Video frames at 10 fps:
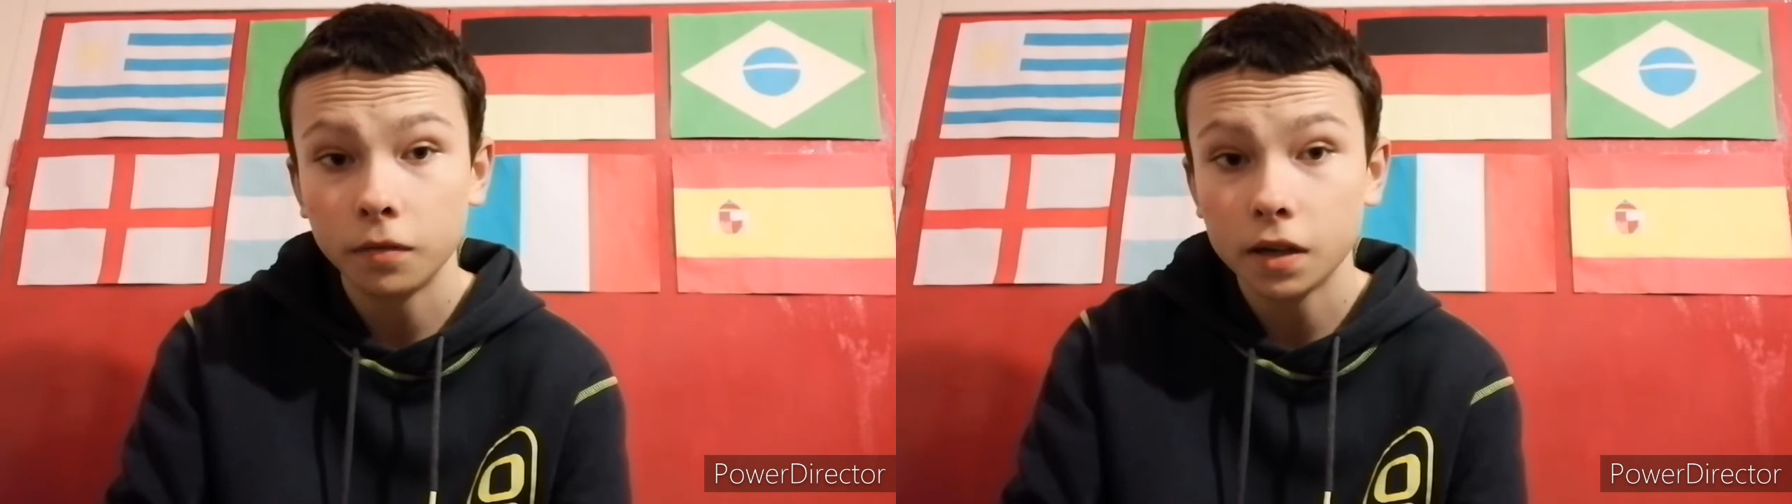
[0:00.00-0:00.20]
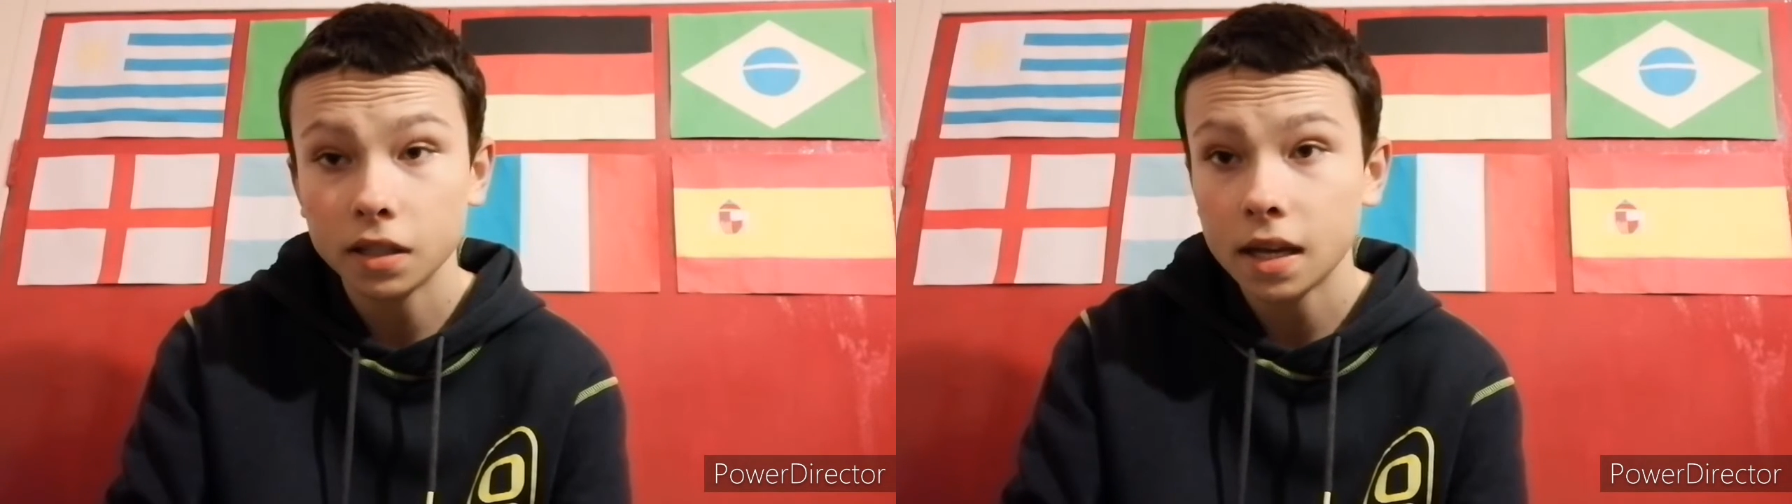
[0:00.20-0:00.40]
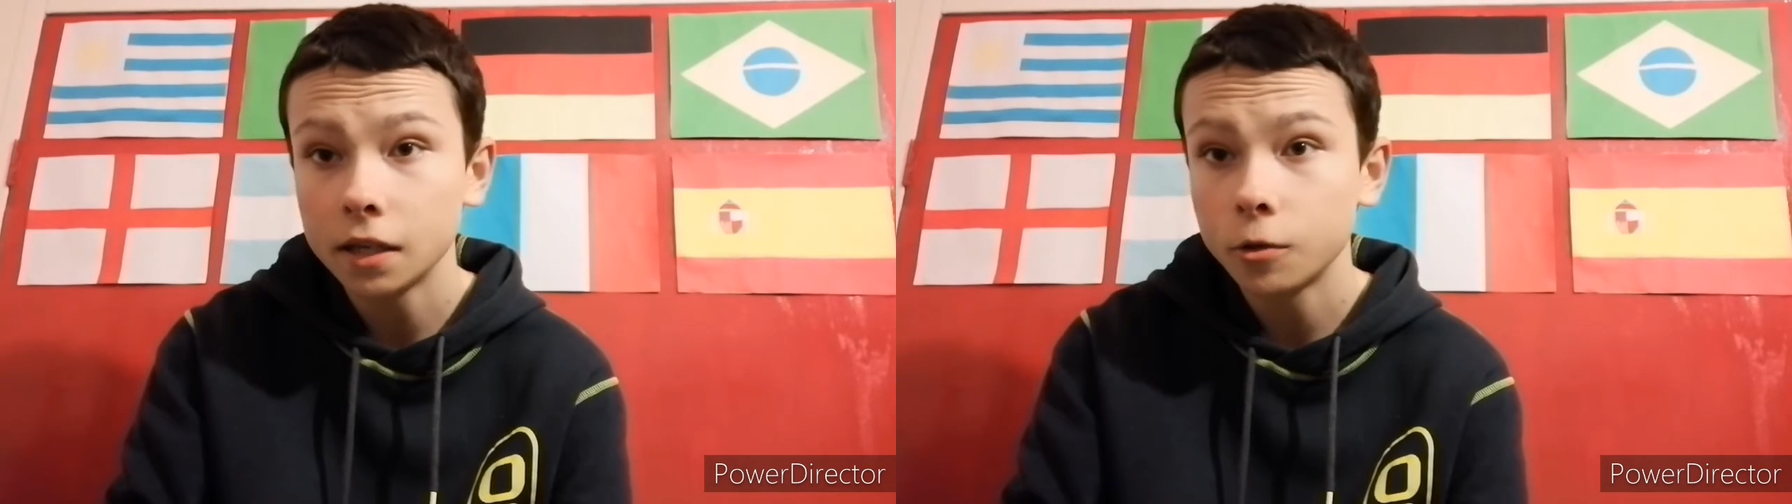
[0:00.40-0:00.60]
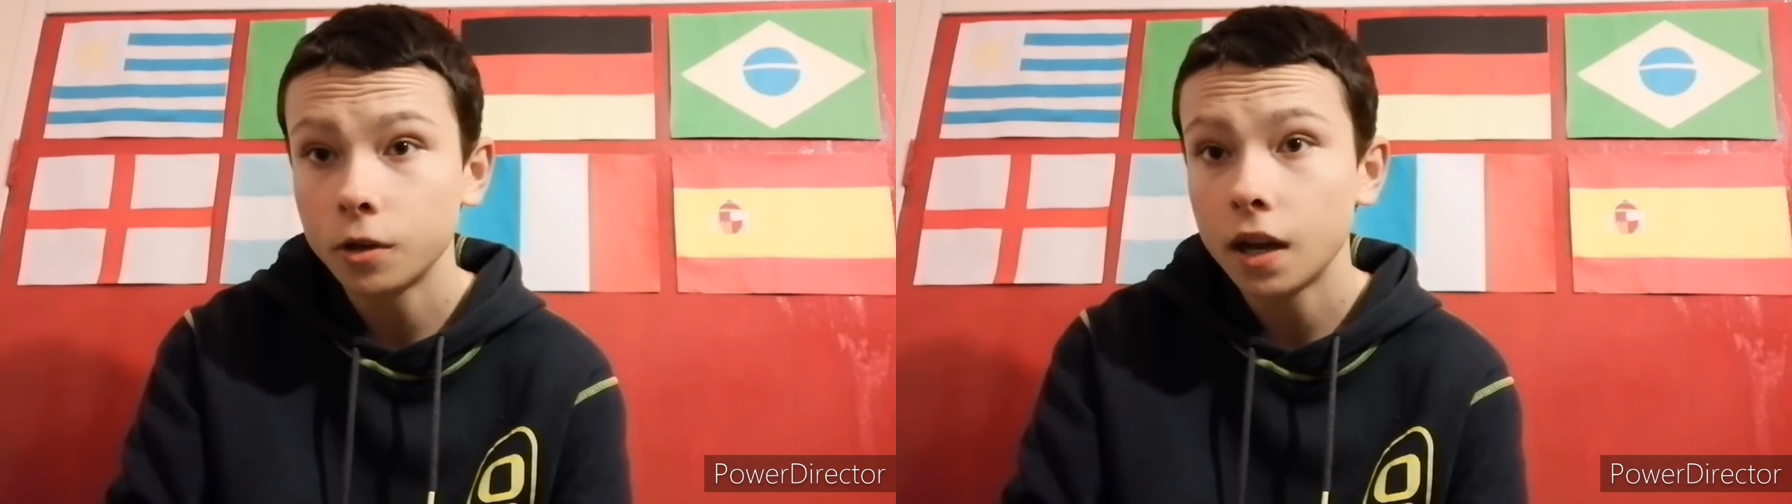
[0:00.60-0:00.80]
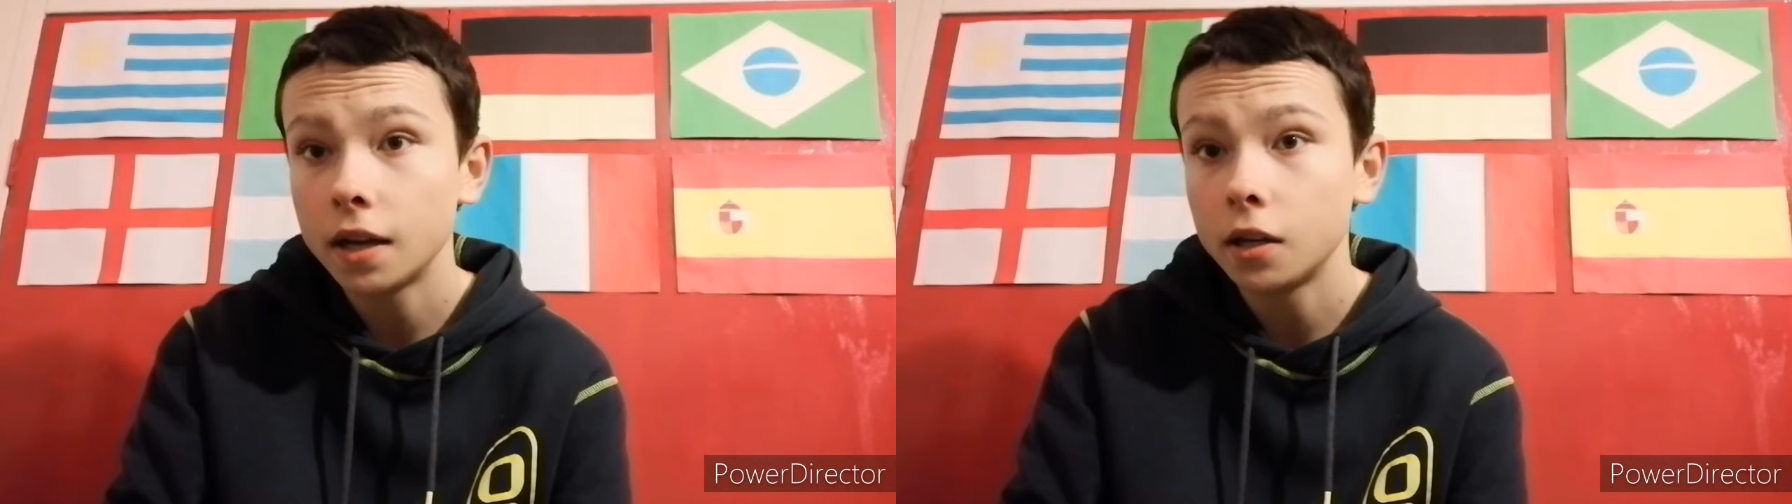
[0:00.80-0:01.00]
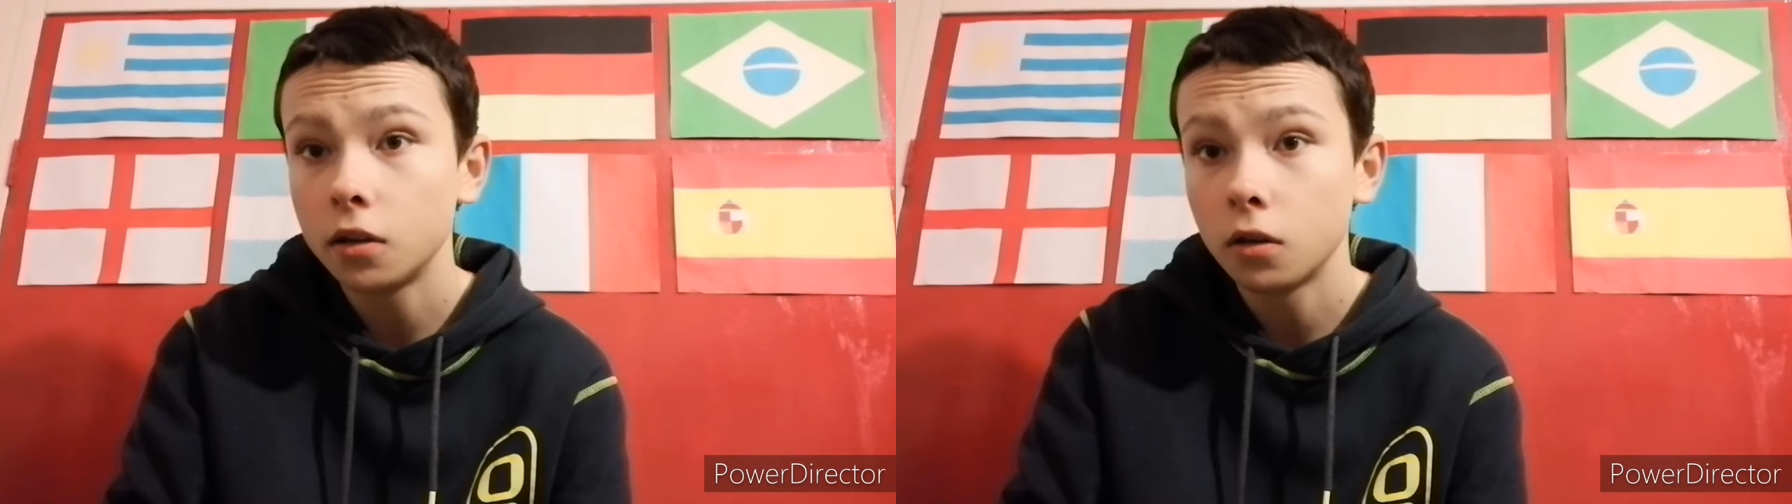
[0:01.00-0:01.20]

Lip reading: In fact, Adrian in